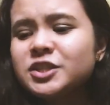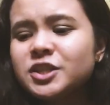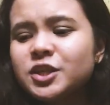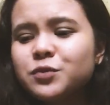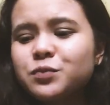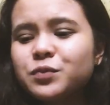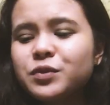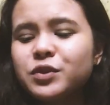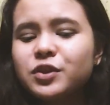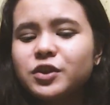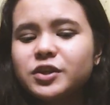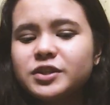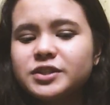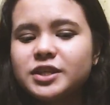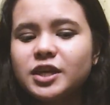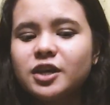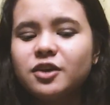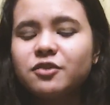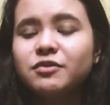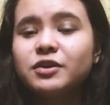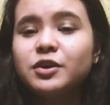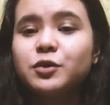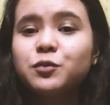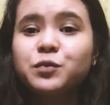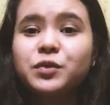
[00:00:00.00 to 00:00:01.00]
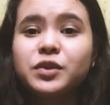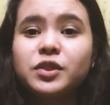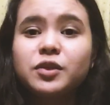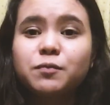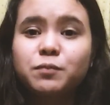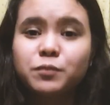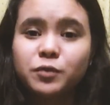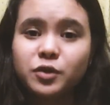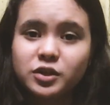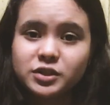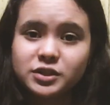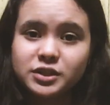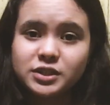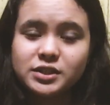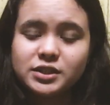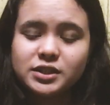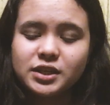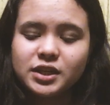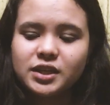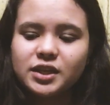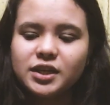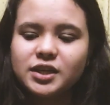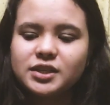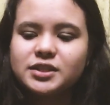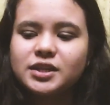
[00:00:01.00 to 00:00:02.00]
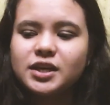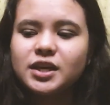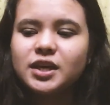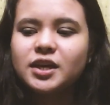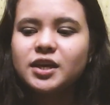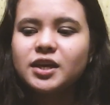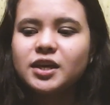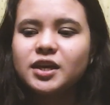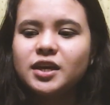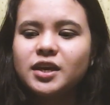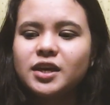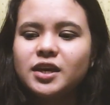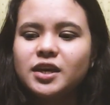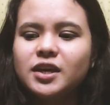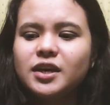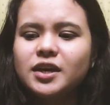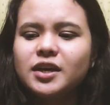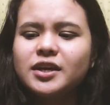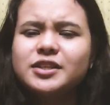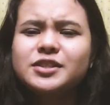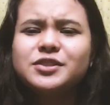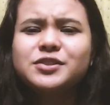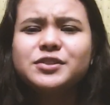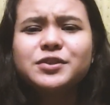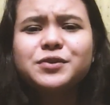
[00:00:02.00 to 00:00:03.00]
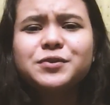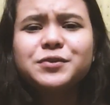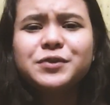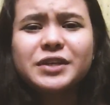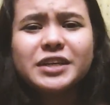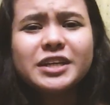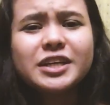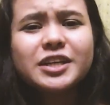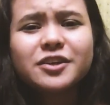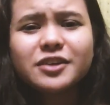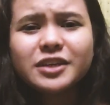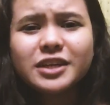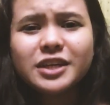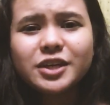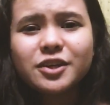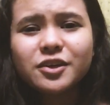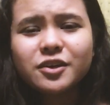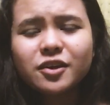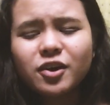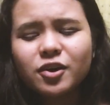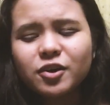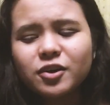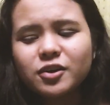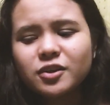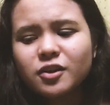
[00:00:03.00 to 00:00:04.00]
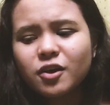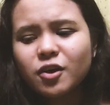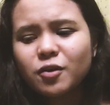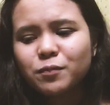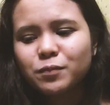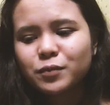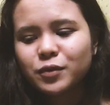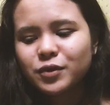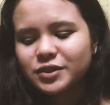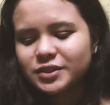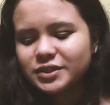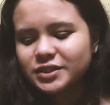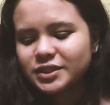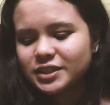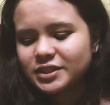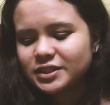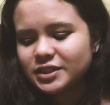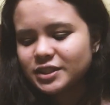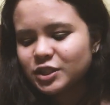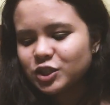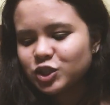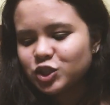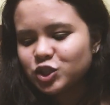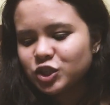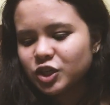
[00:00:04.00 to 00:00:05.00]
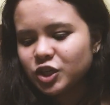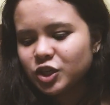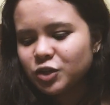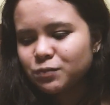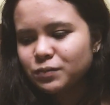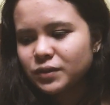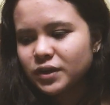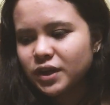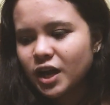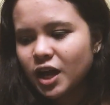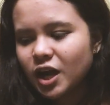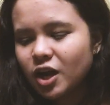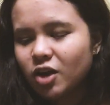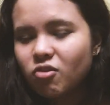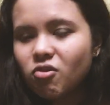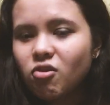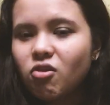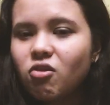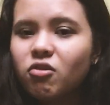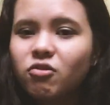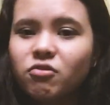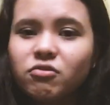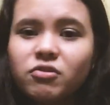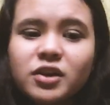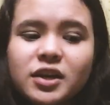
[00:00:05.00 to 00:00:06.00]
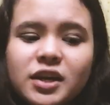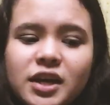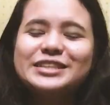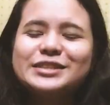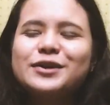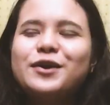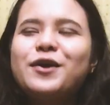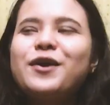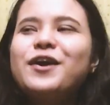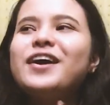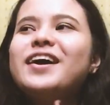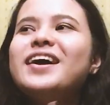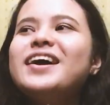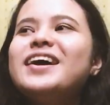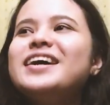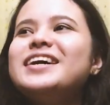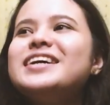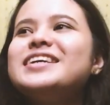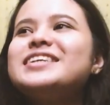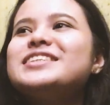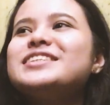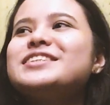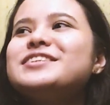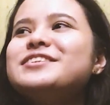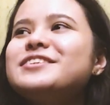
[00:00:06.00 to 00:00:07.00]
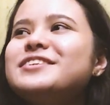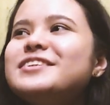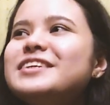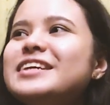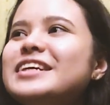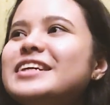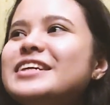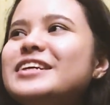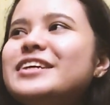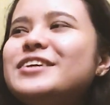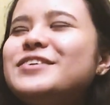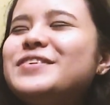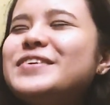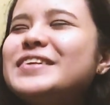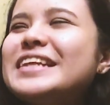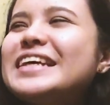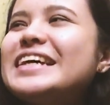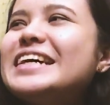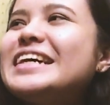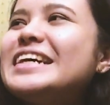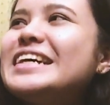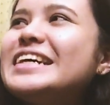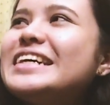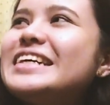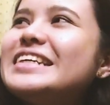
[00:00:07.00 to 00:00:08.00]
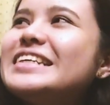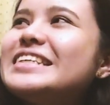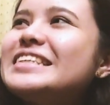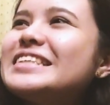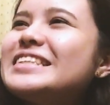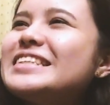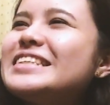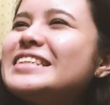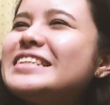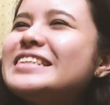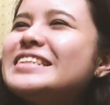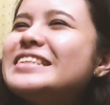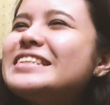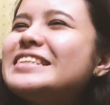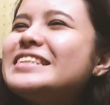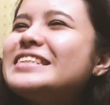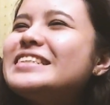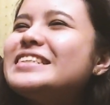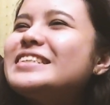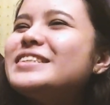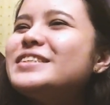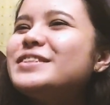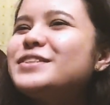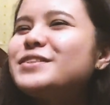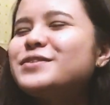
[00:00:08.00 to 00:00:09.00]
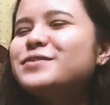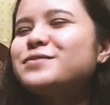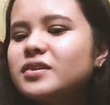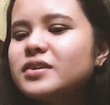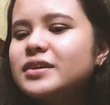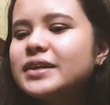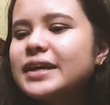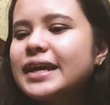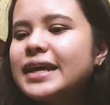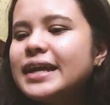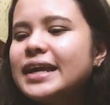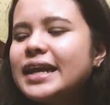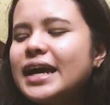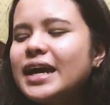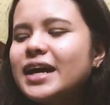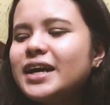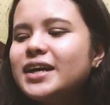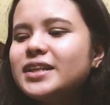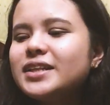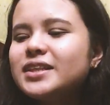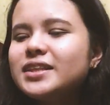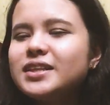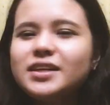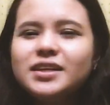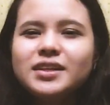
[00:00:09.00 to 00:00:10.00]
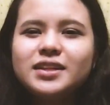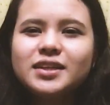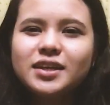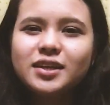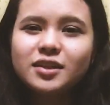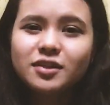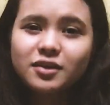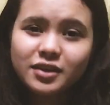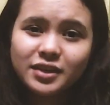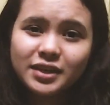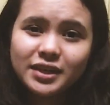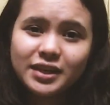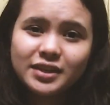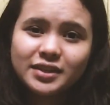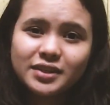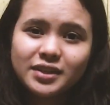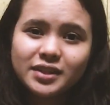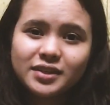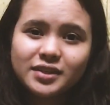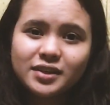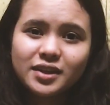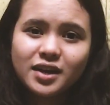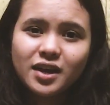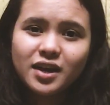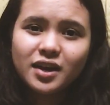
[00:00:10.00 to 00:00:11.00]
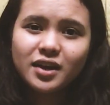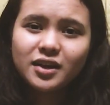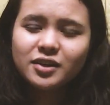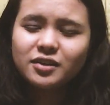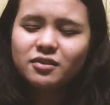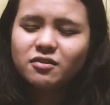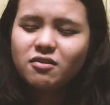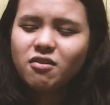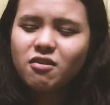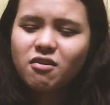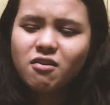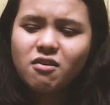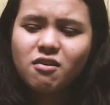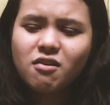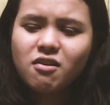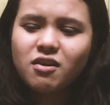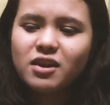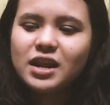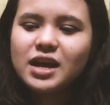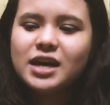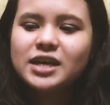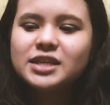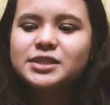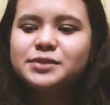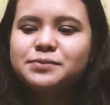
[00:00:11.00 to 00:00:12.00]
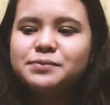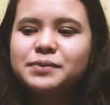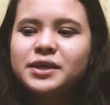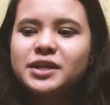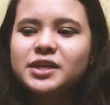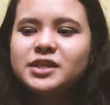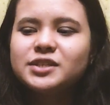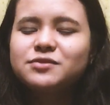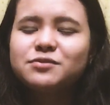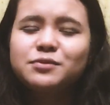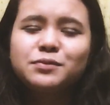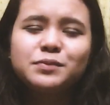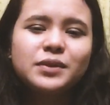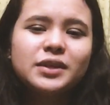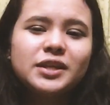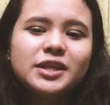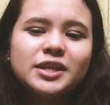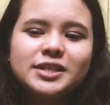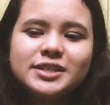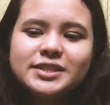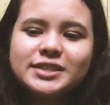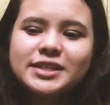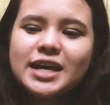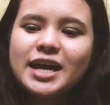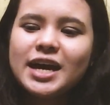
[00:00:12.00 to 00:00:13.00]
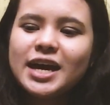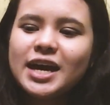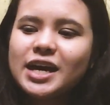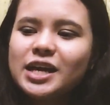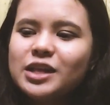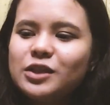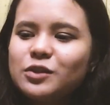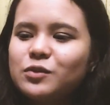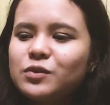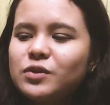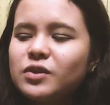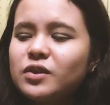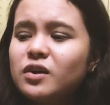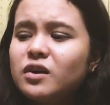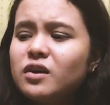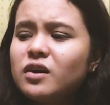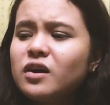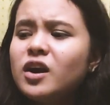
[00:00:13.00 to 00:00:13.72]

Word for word: with yourself and with the process then kasi it's a really, really long, long process. Hindi siya yung magagawa overnight. So, ayun, what else? Um, kailangan detail-oriented ka in all aspects from the design to the